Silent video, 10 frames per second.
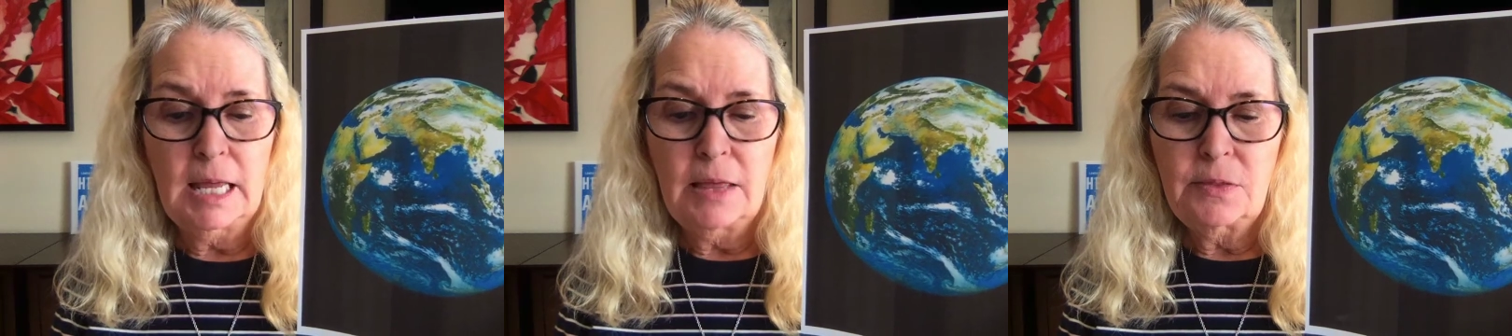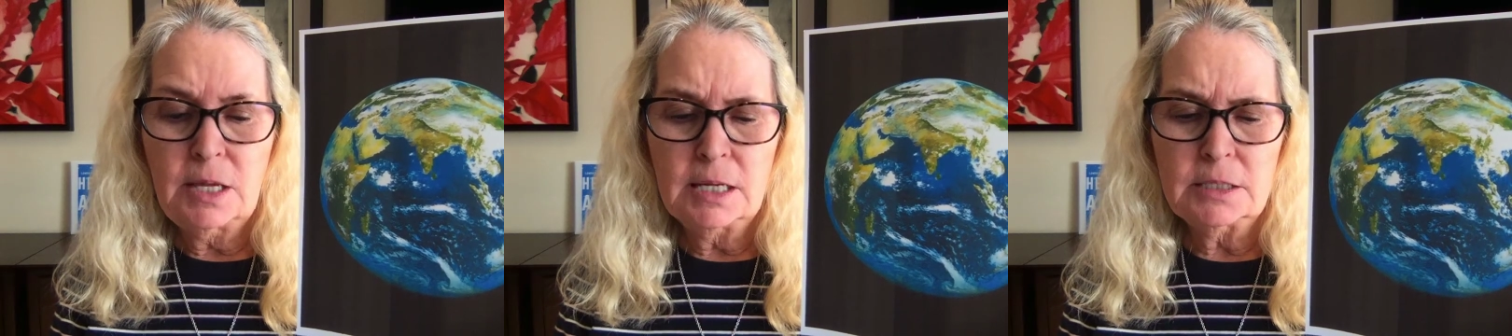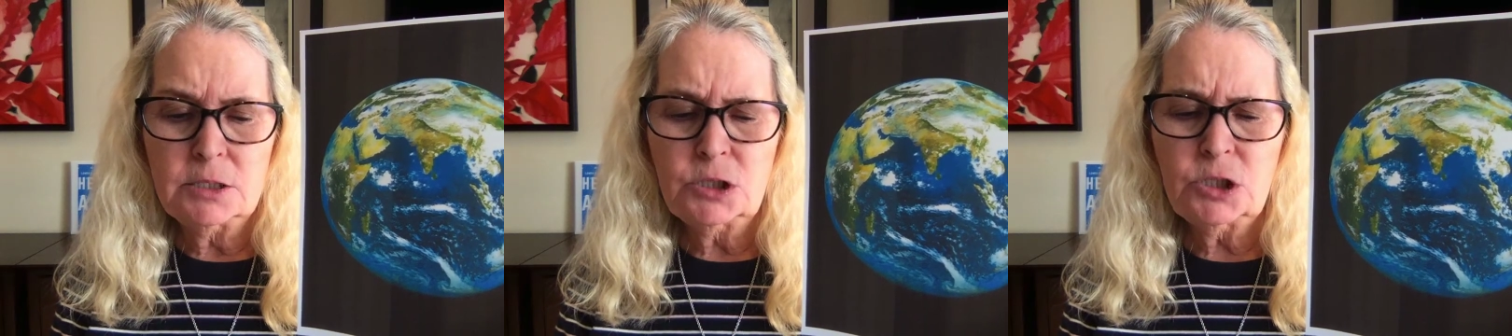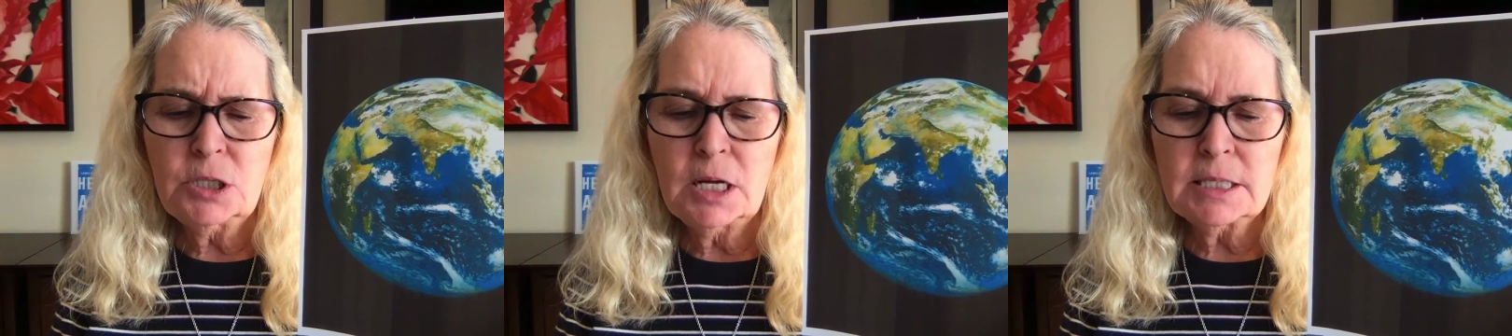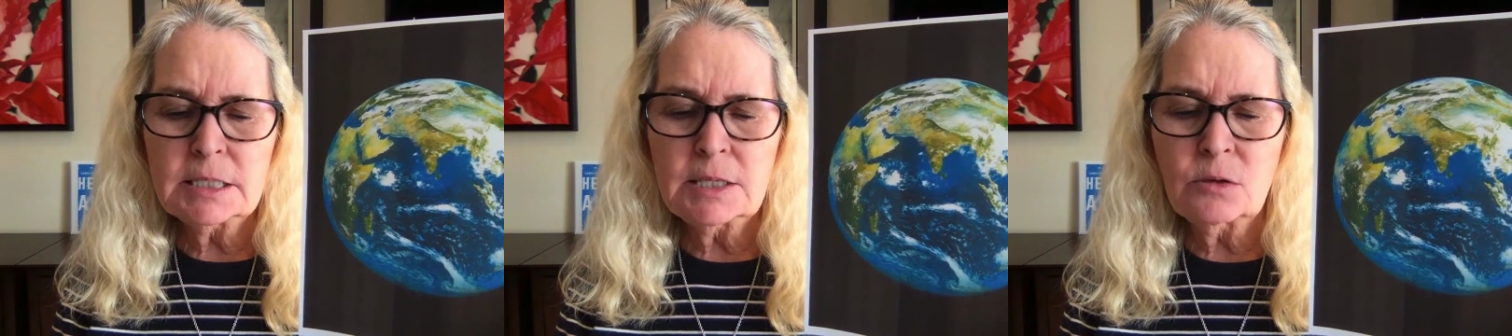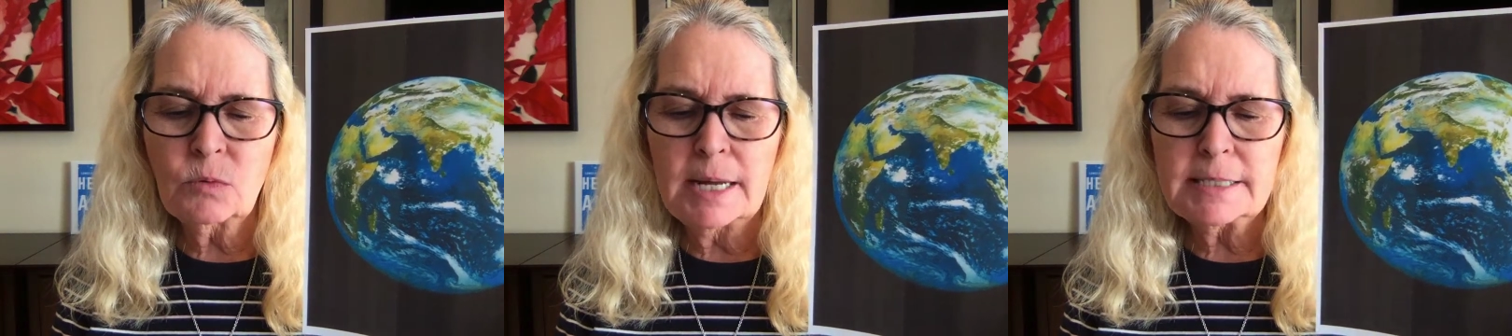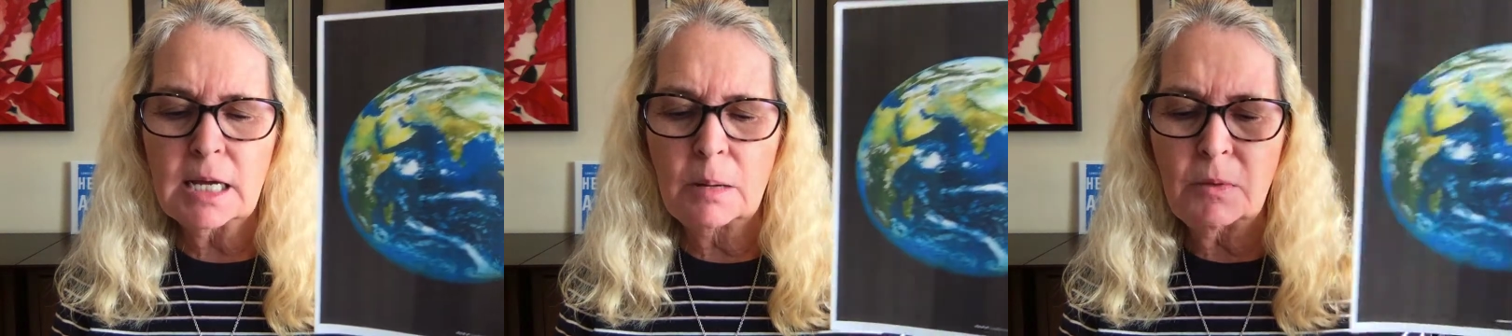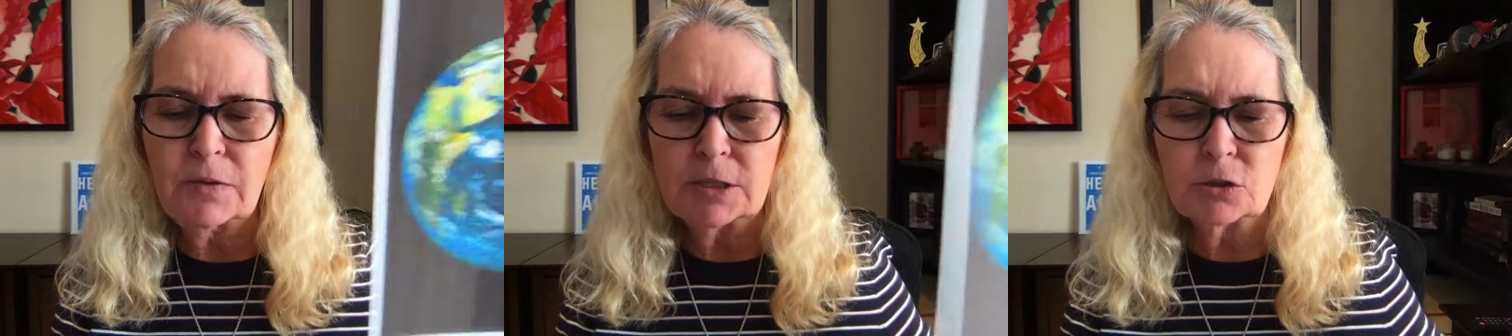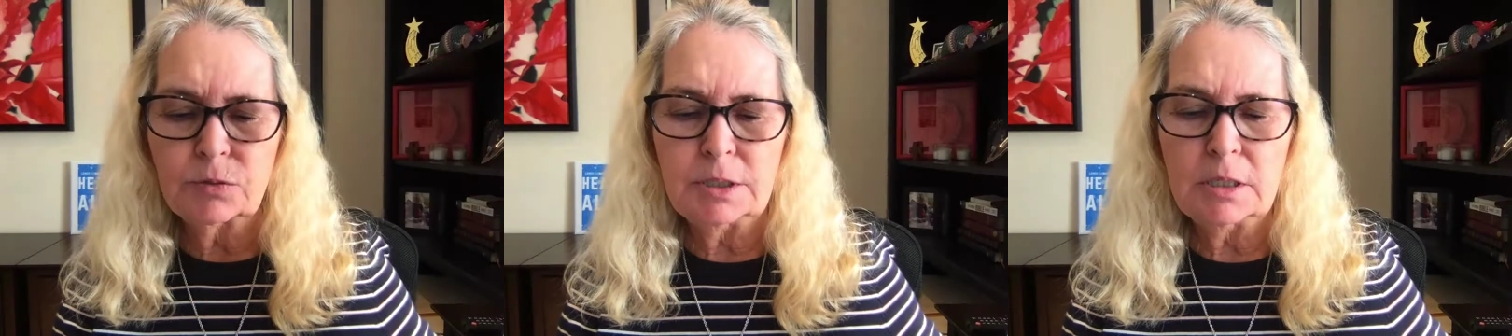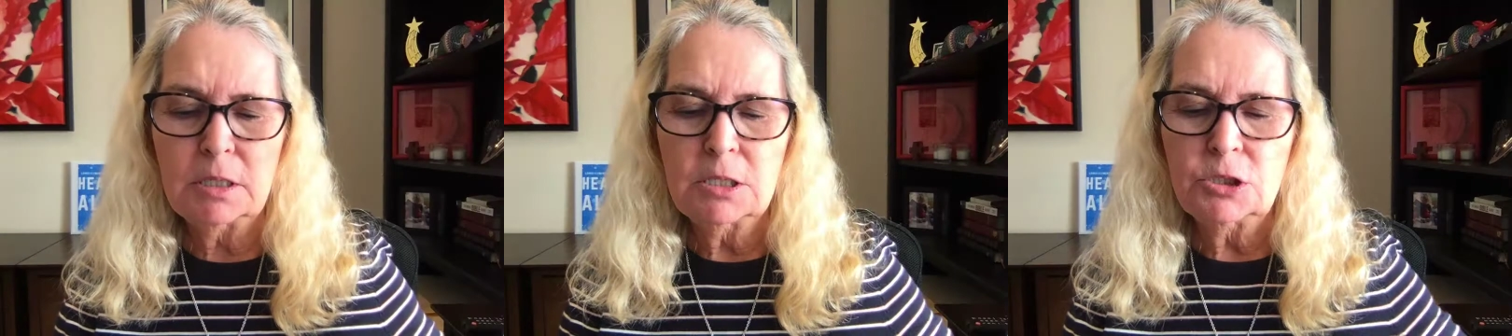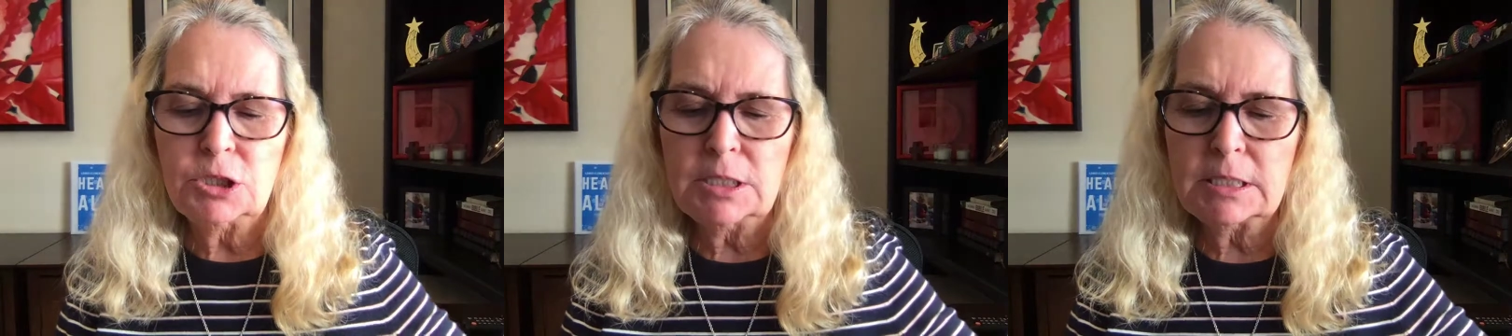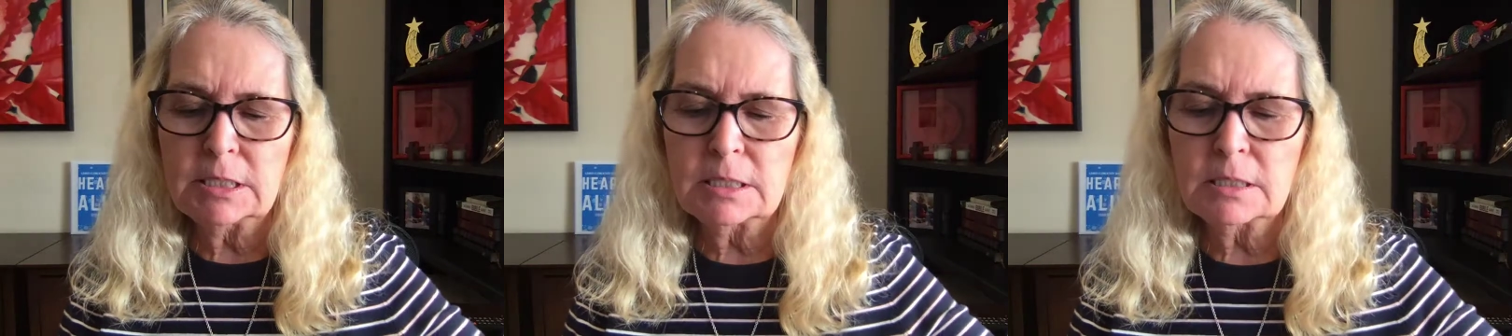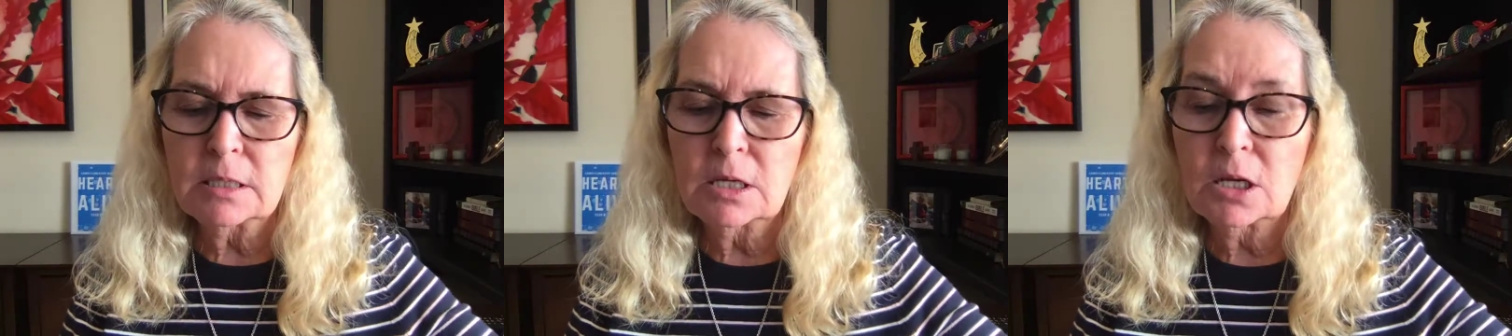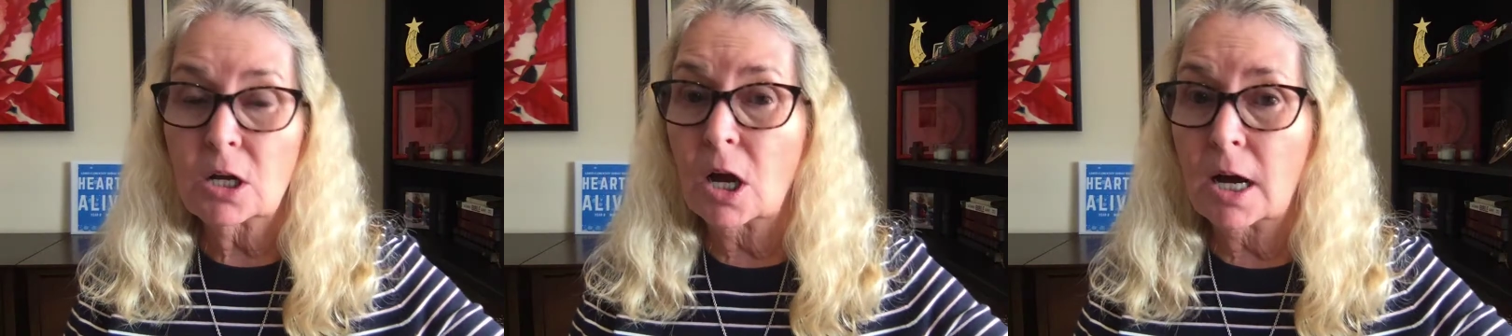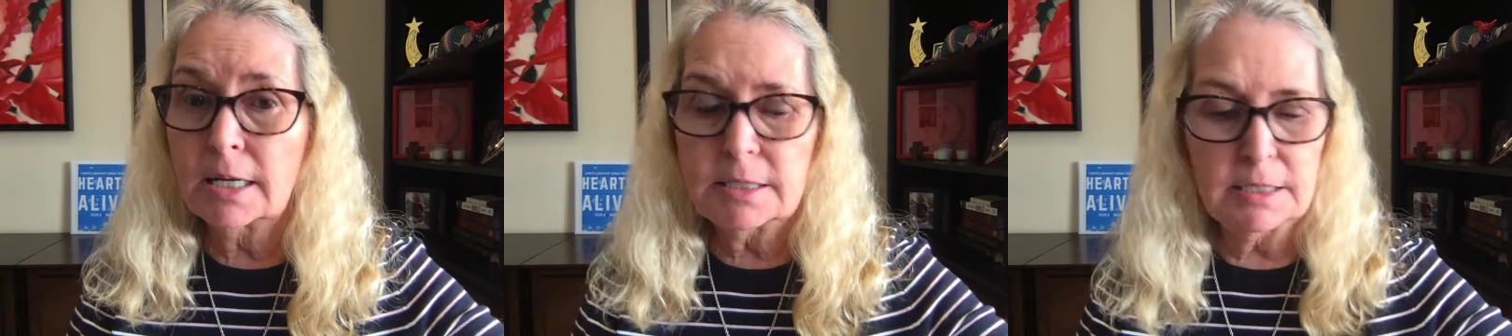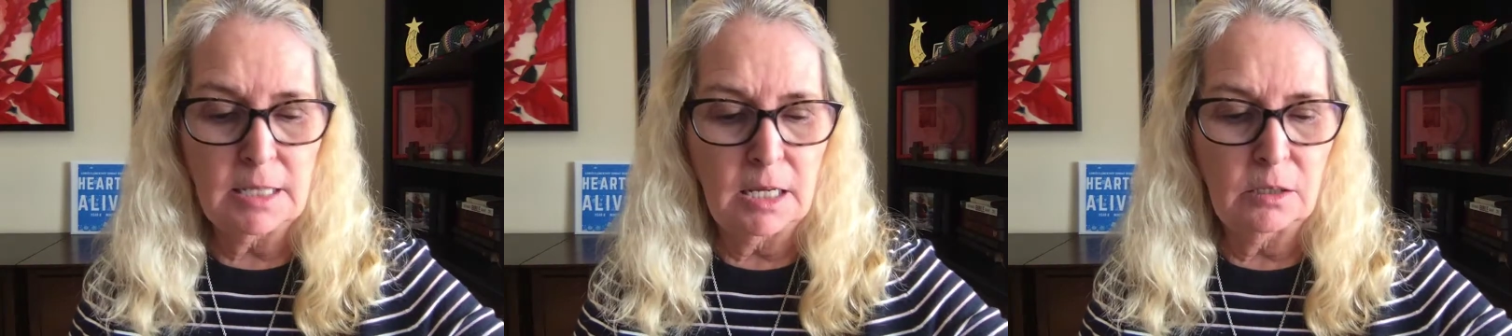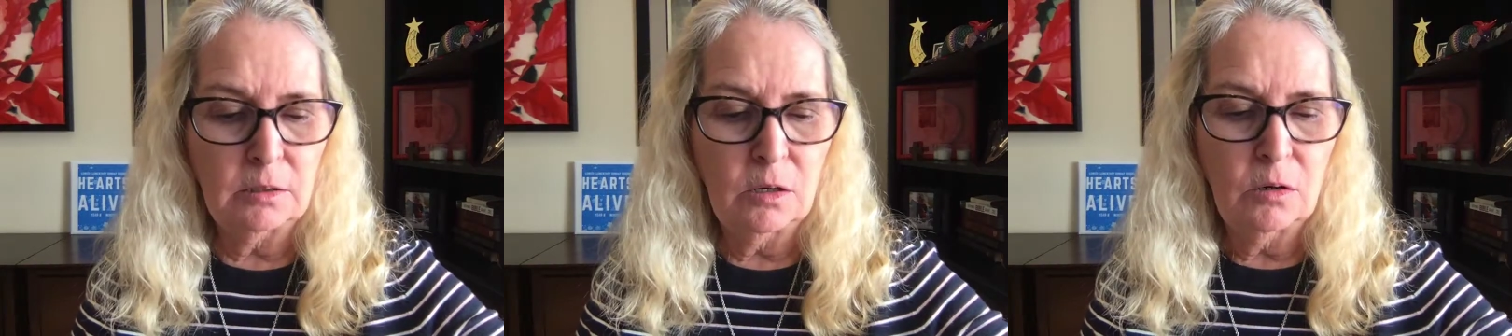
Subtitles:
Then, just in the right time of history, Jesus, God's Son,